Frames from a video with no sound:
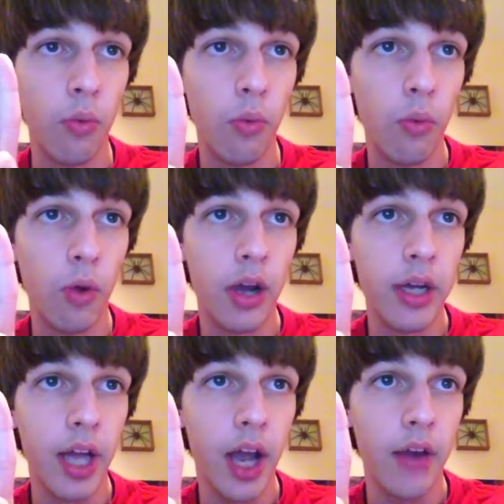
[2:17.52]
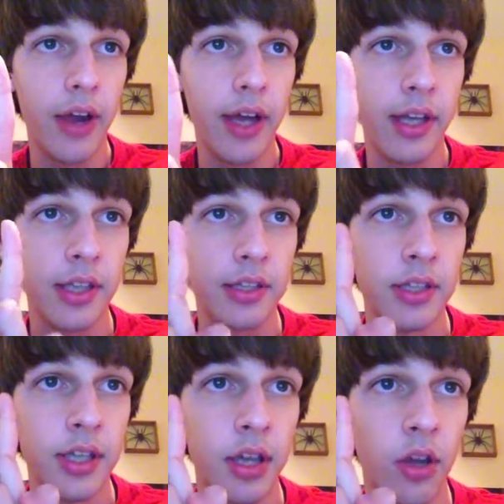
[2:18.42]
1 Heretics,
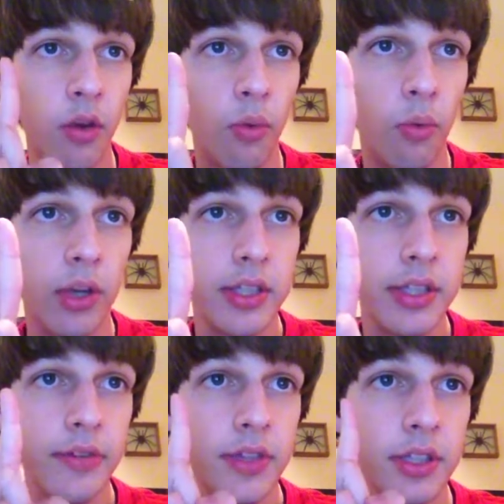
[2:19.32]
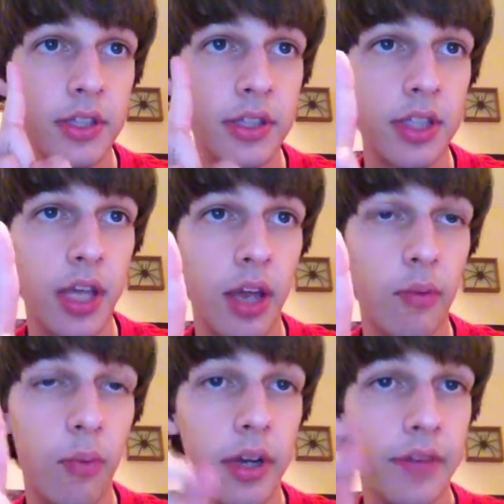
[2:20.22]
1 Sylvan,
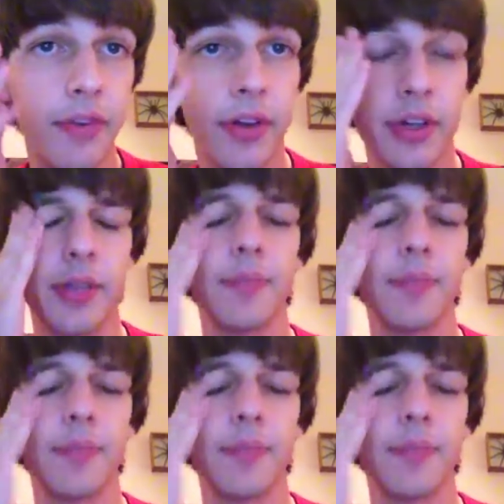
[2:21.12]
and 1 Inferni.